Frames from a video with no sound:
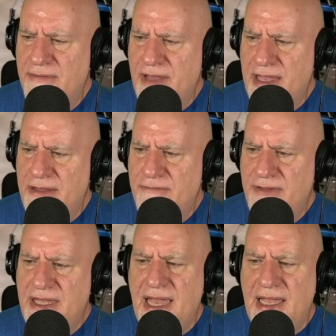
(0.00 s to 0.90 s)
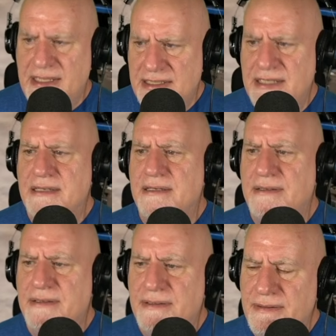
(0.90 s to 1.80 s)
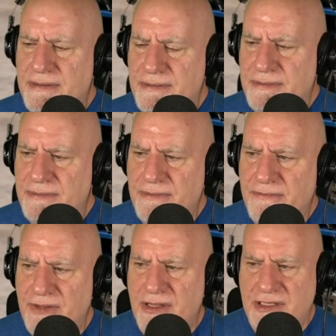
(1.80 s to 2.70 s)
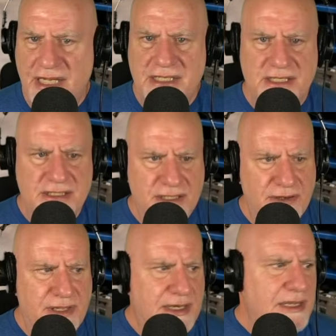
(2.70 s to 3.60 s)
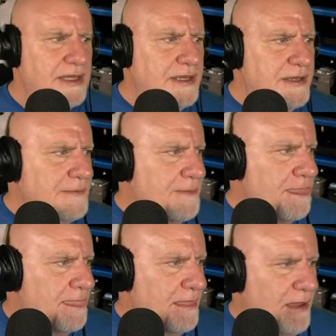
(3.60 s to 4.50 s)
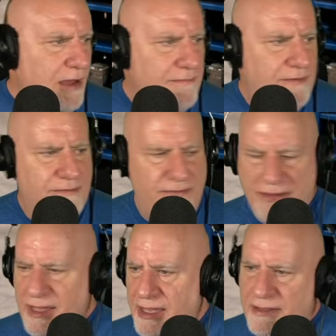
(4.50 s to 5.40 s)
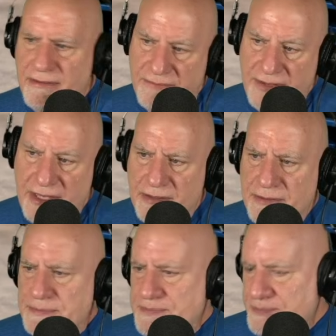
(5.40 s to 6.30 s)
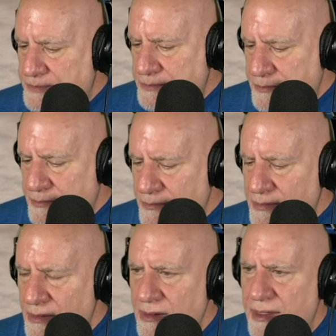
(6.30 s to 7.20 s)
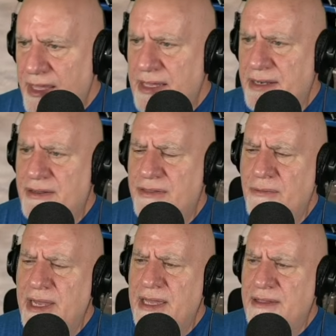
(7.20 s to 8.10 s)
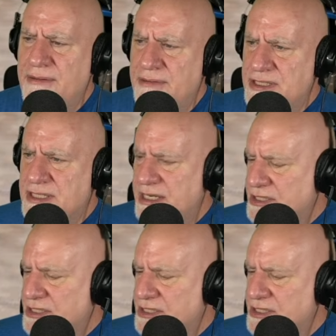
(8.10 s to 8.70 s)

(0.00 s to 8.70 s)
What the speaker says: a V8 fuel injection circuit off of a vehicle. And the way, just going to show